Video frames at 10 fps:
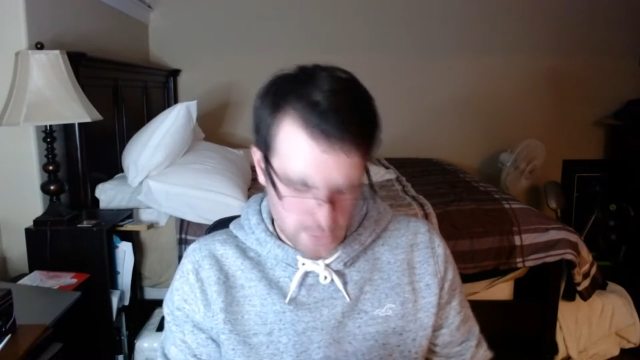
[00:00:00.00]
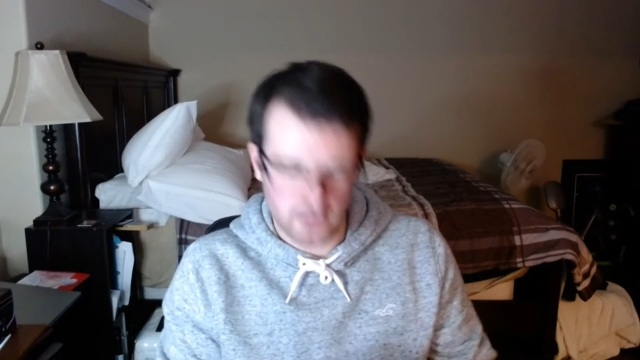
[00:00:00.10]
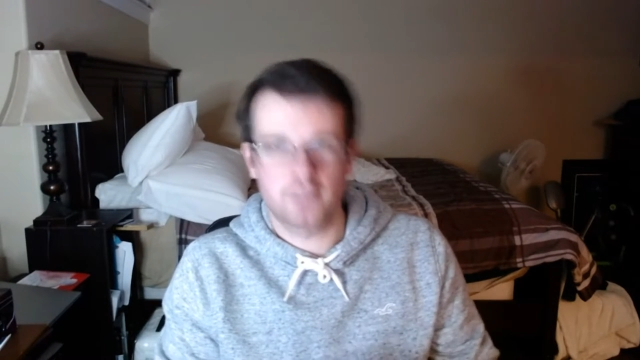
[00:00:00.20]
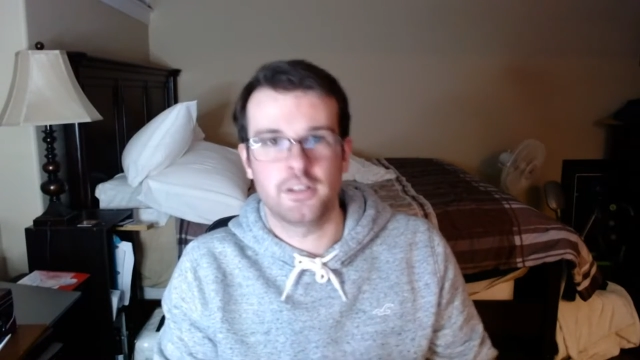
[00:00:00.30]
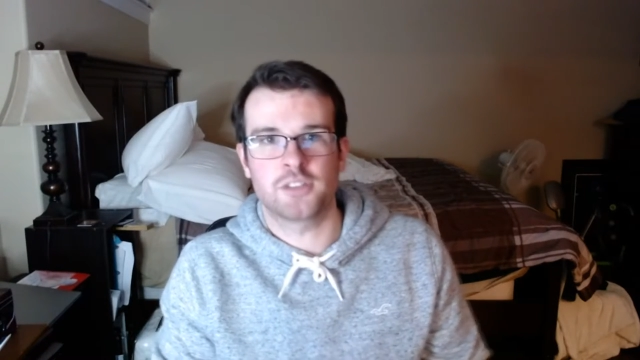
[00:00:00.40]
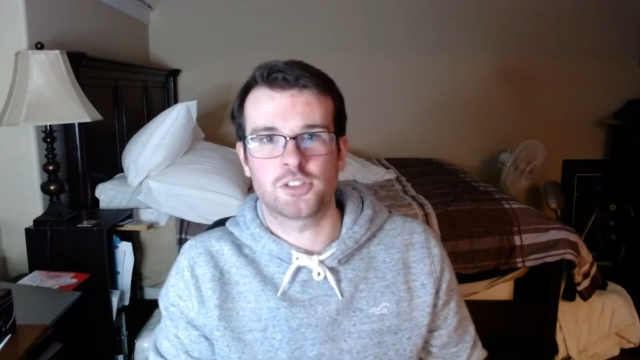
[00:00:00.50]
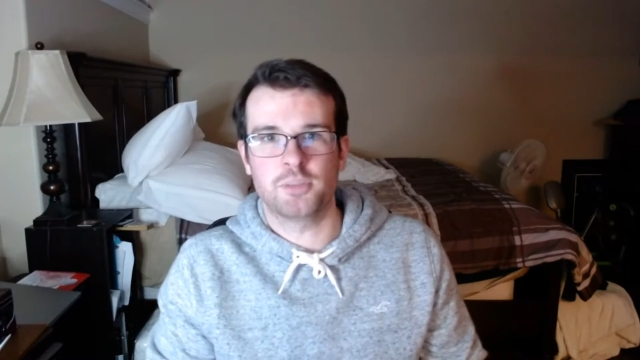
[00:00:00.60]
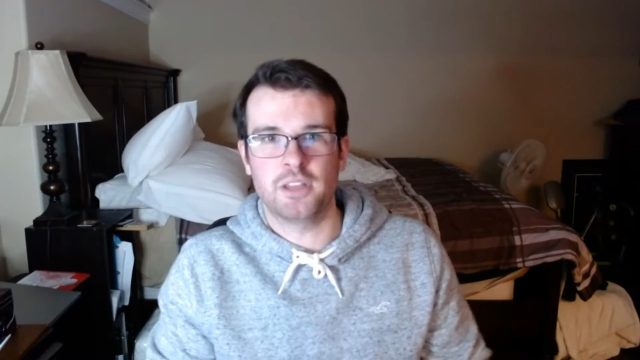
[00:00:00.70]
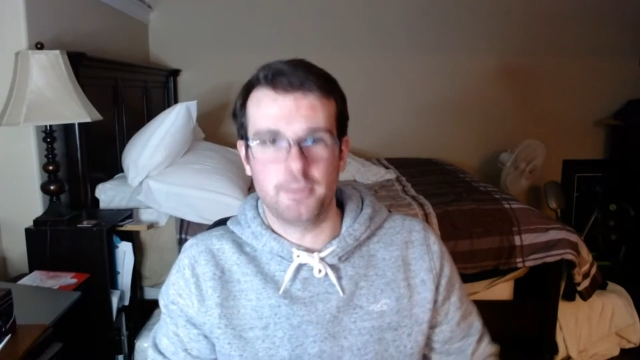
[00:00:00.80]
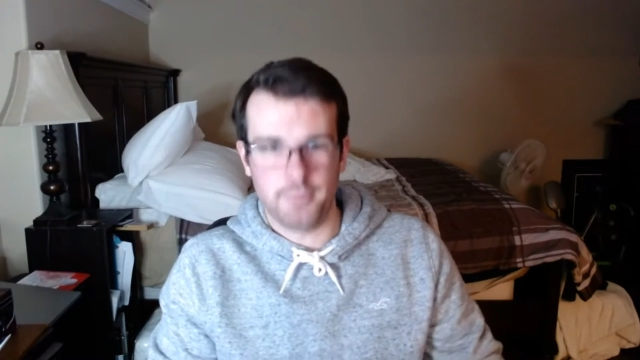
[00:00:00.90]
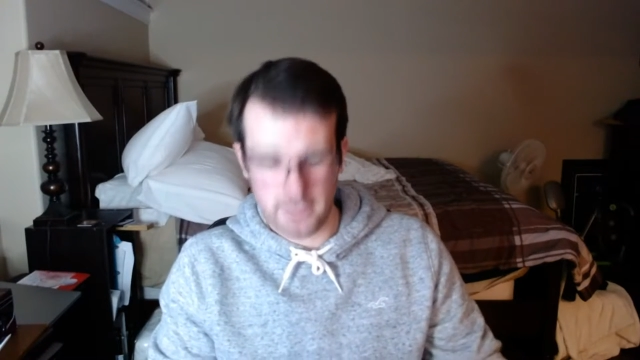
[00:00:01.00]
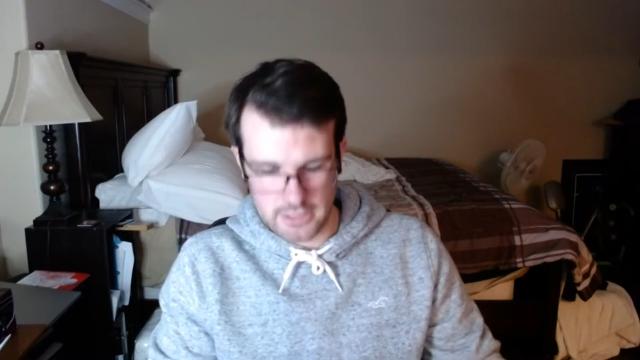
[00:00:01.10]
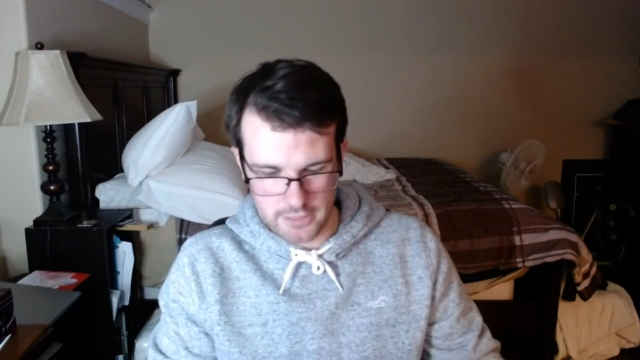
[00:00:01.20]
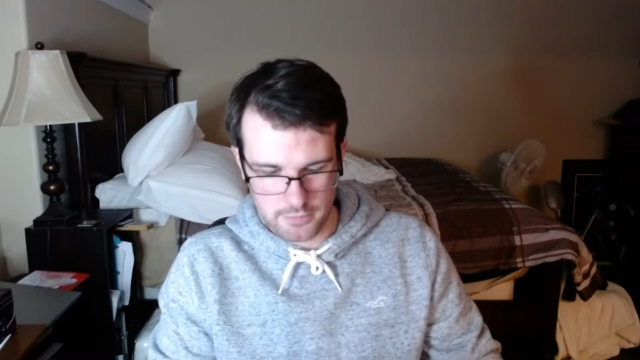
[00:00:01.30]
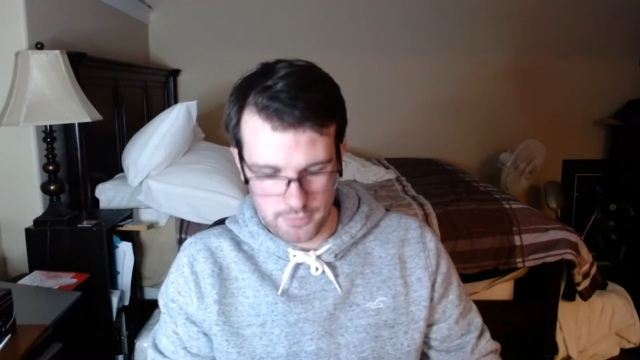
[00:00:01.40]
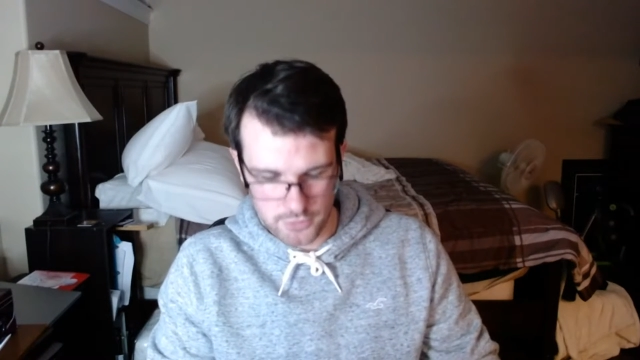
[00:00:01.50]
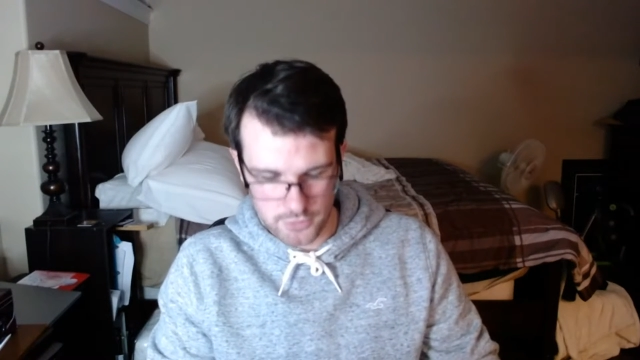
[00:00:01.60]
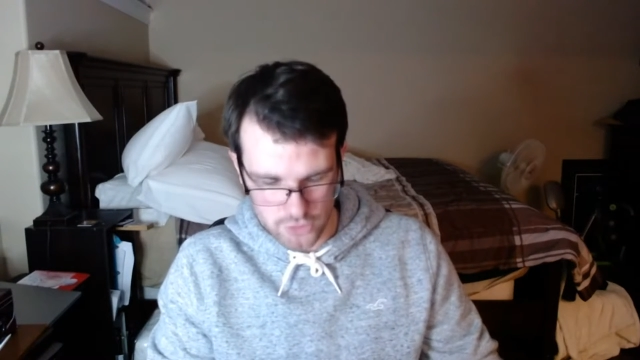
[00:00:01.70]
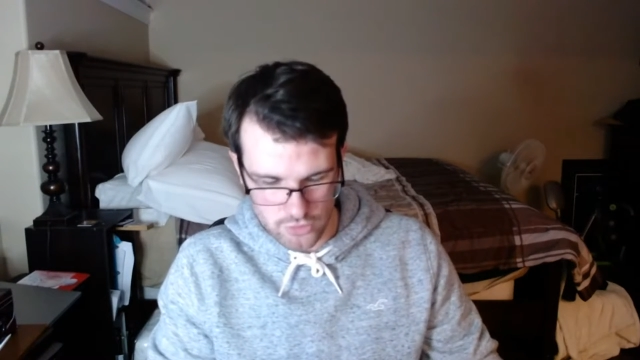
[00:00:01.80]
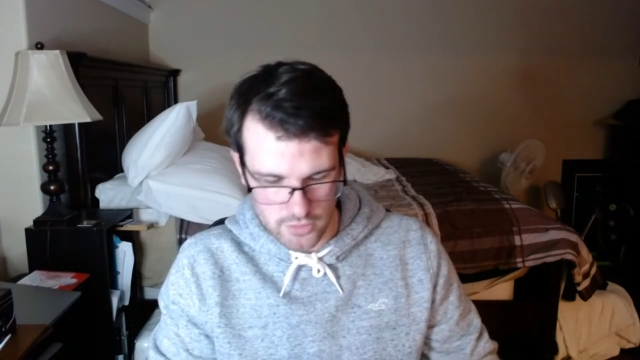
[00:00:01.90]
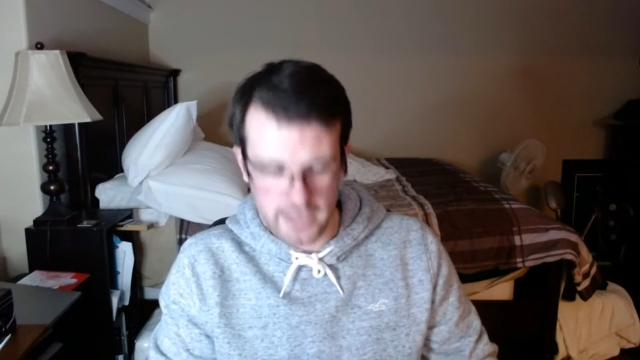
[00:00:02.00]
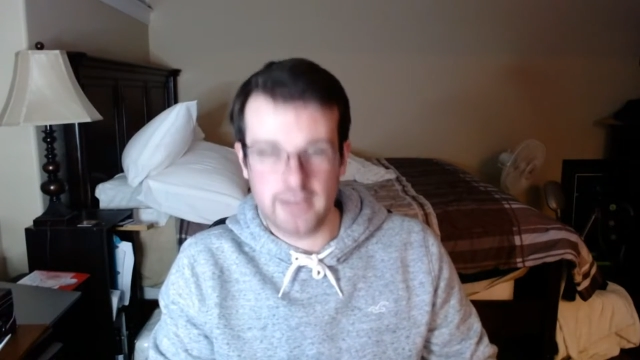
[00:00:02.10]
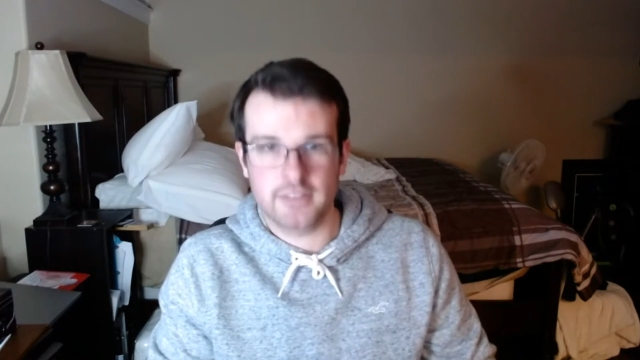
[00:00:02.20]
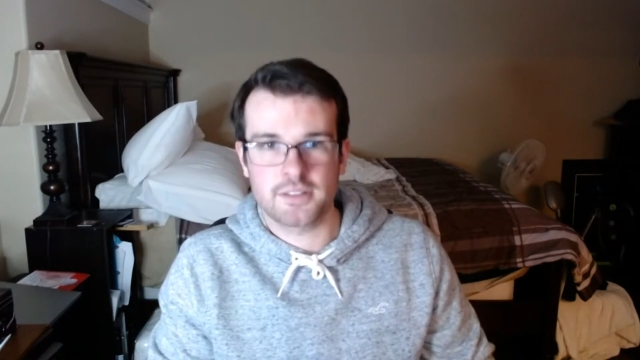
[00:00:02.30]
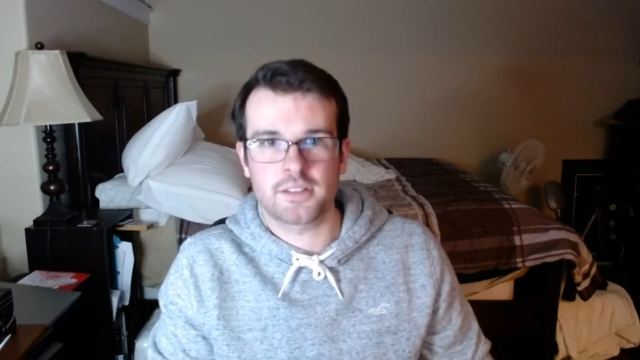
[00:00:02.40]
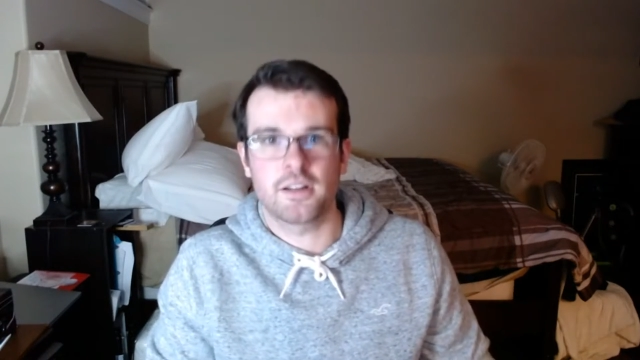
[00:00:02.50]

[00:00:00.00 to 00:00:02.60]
Okay, It's gonna be on the bottom, which is great.